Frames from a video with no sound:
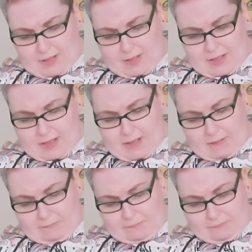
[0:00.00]

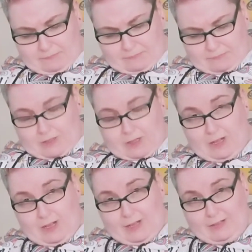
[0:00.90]
and
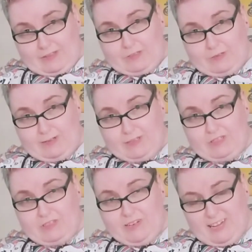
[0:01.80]
it's quite
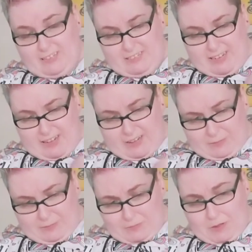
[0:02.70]
stretchy,
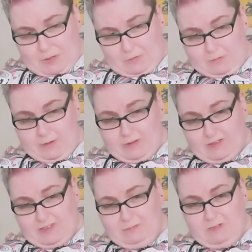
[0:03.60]
well it
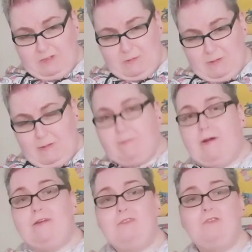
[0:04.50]
seems to be, but
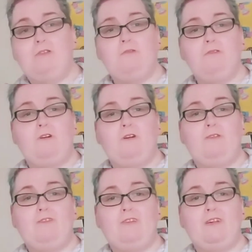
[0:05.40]
it's also
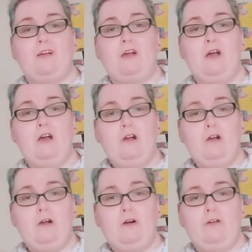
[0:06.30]
obviously
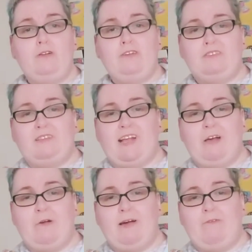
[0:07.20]
got to stay
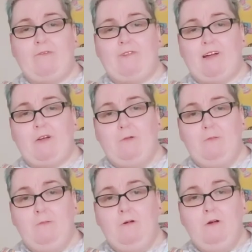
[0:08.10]
quite firm
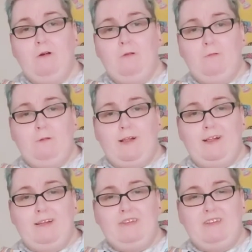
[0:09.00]
when
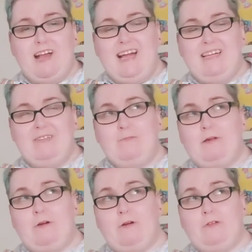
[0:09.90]
it's stretched,
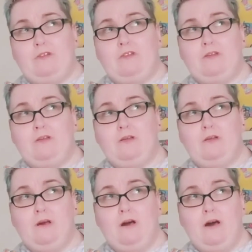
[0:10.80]
because
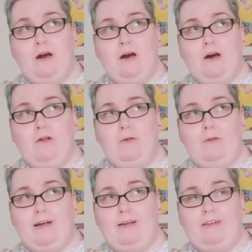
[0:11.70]

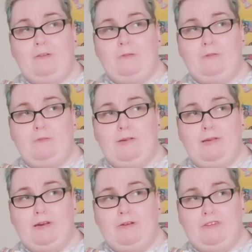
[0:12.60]
otherwise it would be out
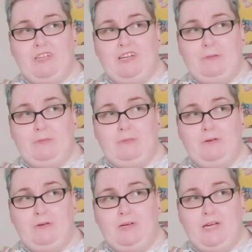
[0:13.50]
of shape
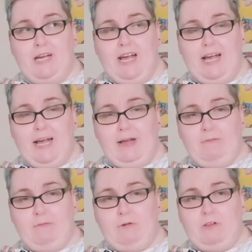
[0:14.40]
and
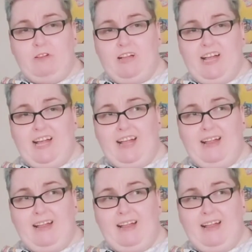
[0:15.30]
wouldn't aid